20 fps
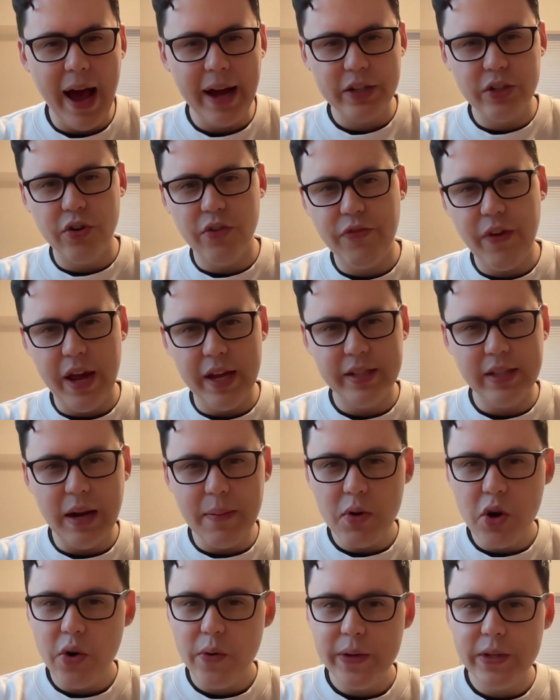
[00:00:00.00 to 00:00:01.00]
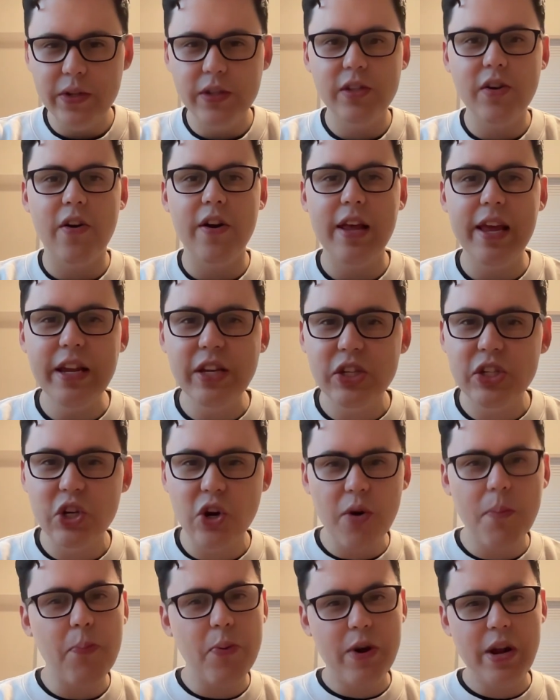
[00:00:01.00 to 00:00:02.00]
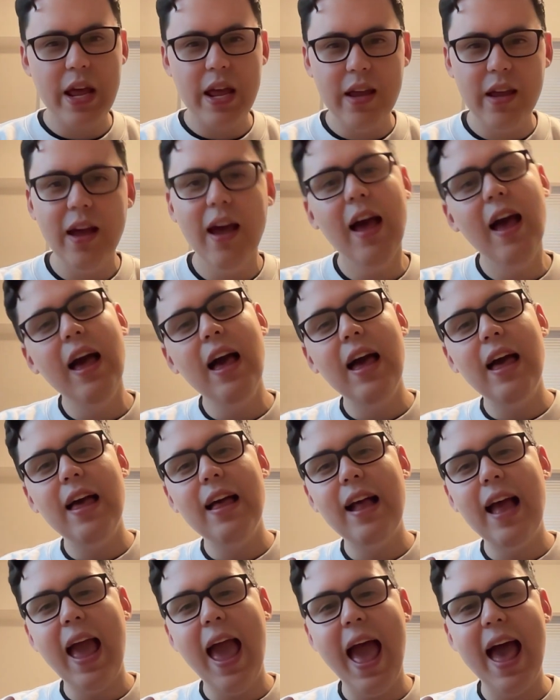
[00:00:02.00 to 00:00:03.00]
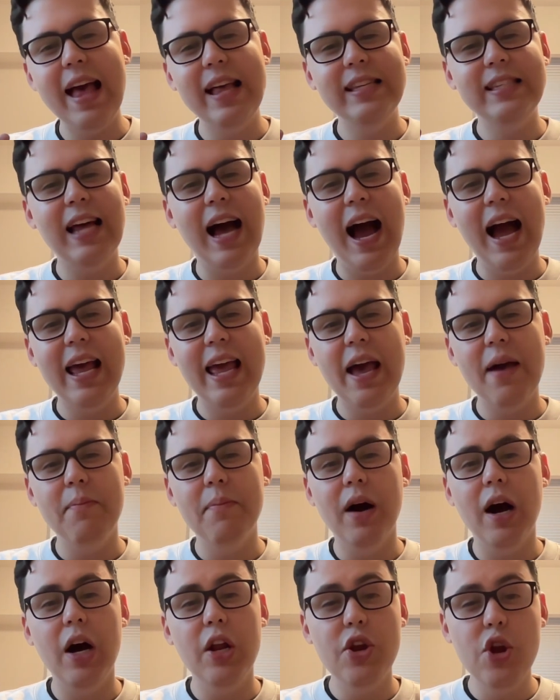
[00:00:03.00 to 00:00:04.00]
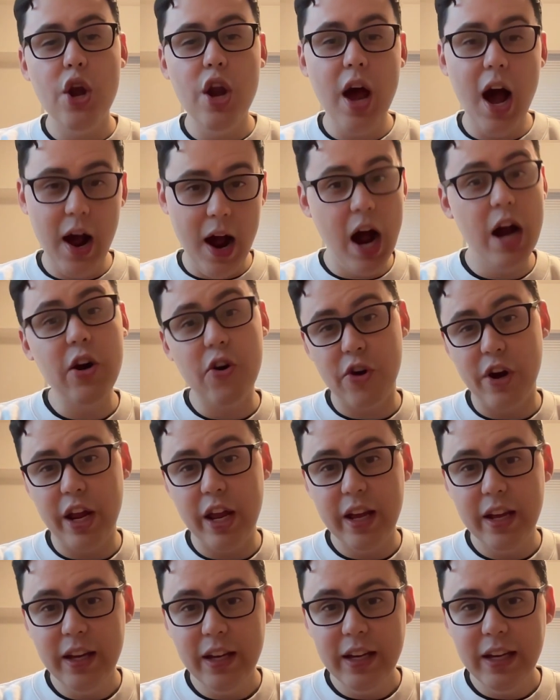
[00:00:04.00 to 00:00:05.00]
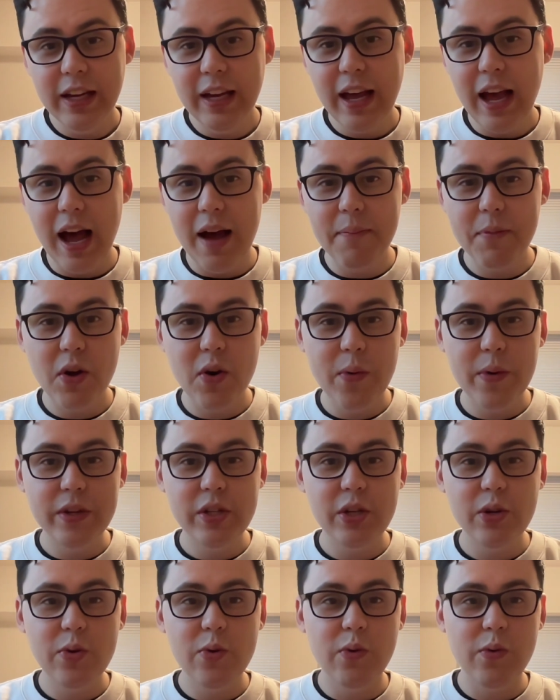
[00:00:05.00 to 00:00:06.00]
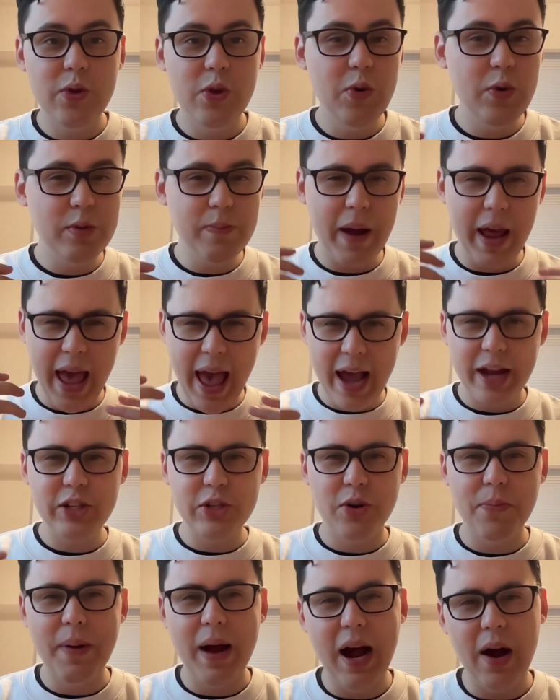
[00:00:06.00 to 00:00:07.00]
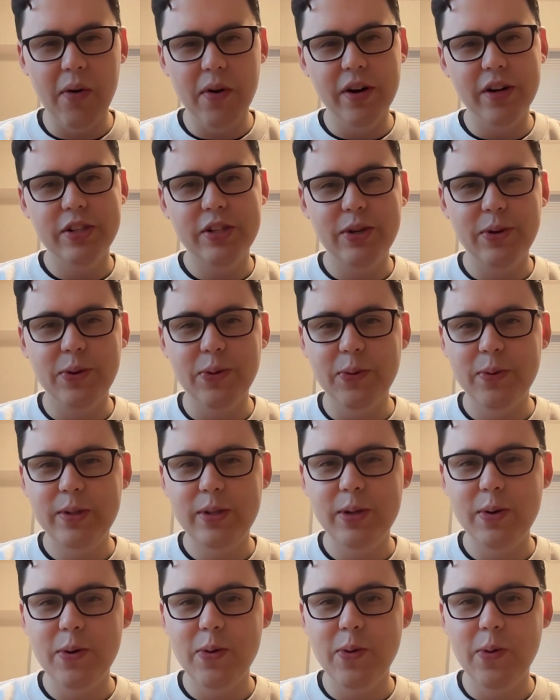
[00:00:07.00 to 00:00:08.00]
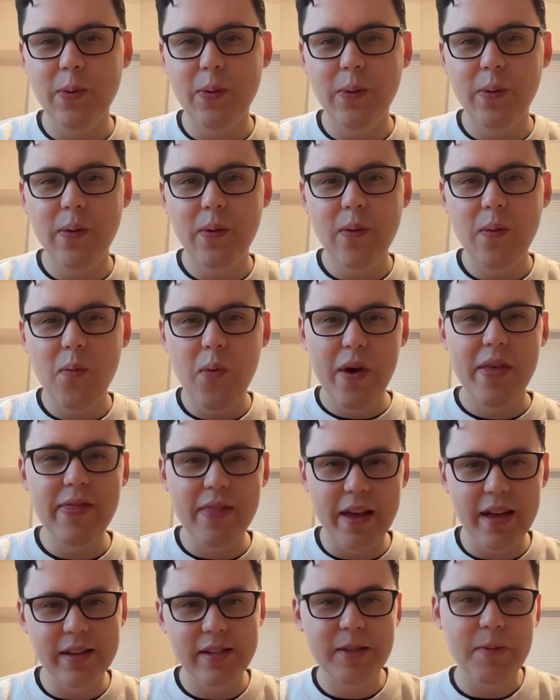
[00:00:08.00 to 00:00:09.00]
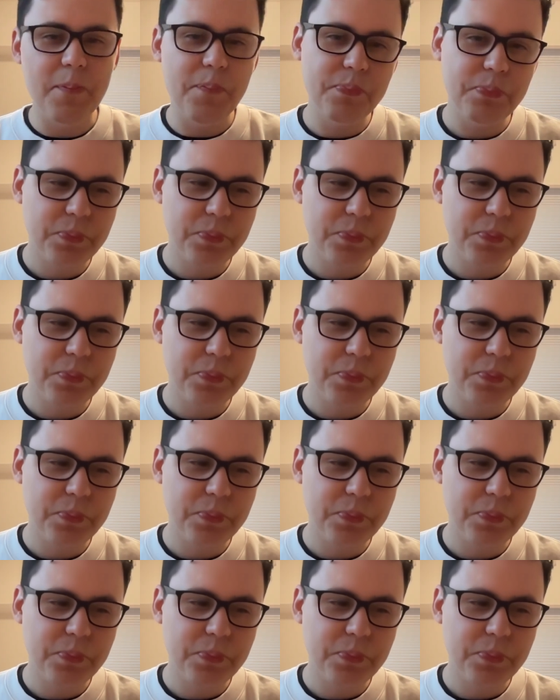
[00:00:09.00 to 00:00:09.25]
actor face. I'm going to start interpreting as I am hungry. I'm going to use my actor power to win this.